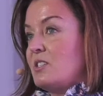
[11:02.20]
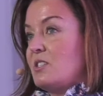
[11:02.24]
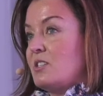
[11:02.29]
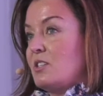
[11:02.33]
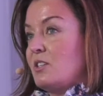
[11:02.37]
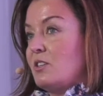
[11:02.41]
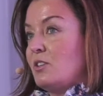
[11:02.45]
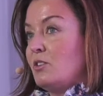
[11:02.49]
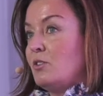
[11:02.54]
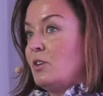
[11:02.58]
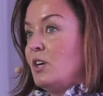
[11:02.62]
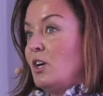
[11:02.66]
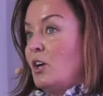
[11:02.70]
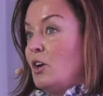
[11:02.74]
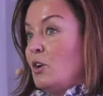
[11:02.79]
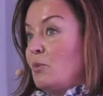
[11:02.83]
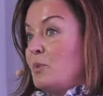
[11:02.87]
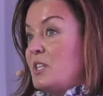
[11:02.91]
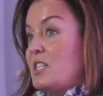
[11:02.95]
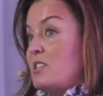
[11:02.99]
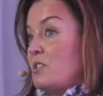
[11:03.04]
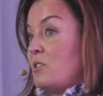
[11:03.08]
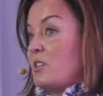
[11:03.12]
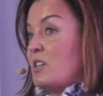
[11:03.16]
to do.
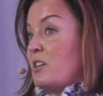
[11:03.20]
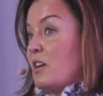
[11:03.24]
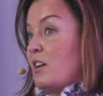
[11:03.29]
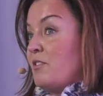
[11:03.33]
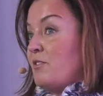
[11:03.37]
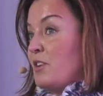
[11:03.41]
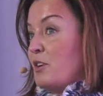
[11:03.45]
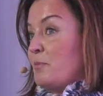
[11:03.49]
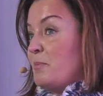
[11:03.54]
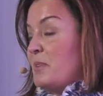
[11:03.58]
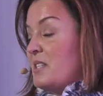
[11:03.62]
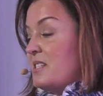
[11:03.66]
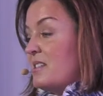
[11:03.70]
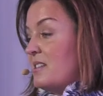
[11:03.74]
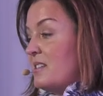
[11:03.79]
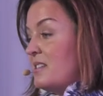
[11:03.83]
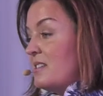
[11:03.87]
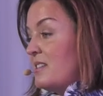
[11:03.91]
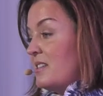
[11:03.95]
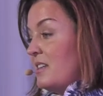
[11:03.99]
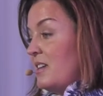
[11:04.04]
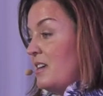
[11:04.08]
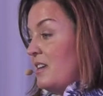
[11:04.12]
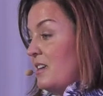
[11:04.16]
We started off our
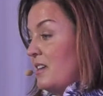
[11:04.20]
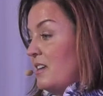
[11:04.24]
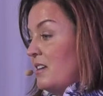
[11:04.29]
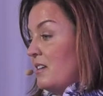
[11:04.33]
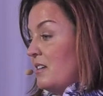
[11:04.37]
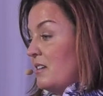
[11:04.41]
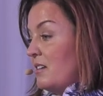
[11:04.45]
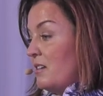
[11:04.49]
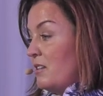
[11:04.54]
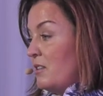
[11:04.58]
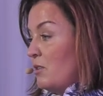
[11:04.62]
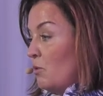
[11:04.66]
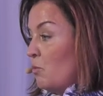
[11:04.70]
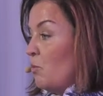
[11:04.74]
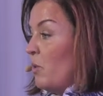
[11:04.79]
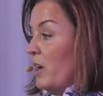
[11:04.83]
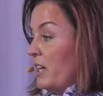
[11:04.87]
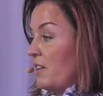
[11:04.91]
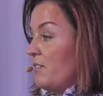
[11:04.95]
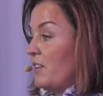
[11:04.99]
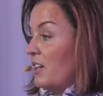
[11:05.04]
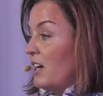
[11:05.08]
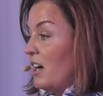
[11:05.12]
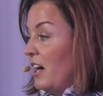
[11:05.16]
business in the
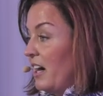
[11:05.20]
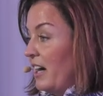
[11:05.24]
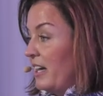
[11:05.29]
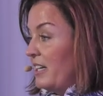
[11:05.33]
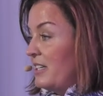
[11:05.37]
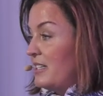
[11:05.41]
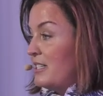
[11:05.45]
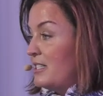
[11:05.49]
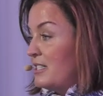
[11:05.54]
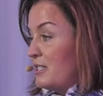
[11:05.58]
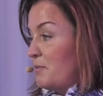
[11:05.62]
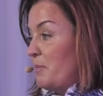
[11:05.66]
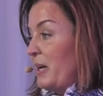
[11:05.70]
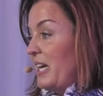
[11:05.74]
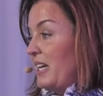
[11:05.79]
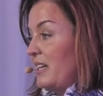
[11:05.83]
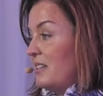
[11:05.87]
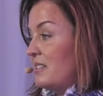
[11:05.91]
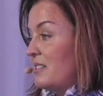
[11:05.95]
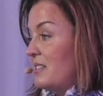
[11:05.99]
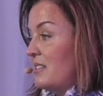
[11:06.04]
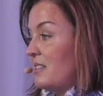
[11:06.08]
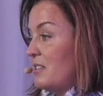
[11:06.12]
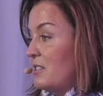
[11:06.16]
one-of-a-kind
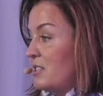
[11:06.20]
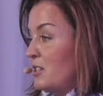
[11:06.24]
space.